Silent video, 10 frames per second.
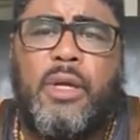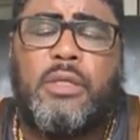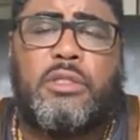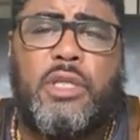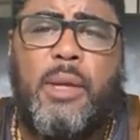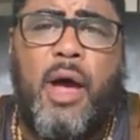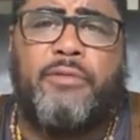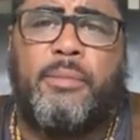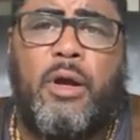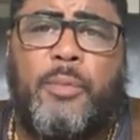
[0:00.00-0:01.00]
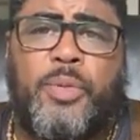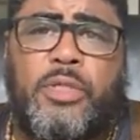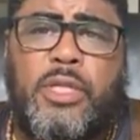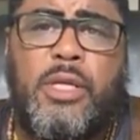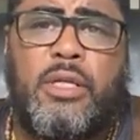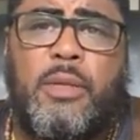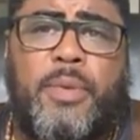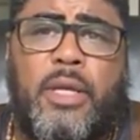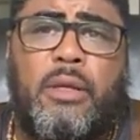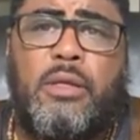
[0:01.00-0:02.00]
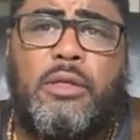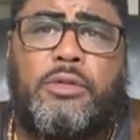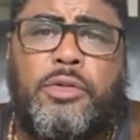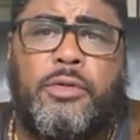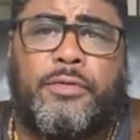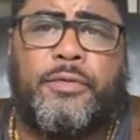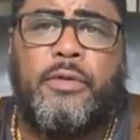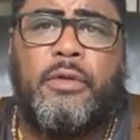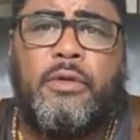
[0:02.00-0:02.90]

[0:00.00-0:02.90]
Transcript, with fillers: And some of them are pretending to be in the truth.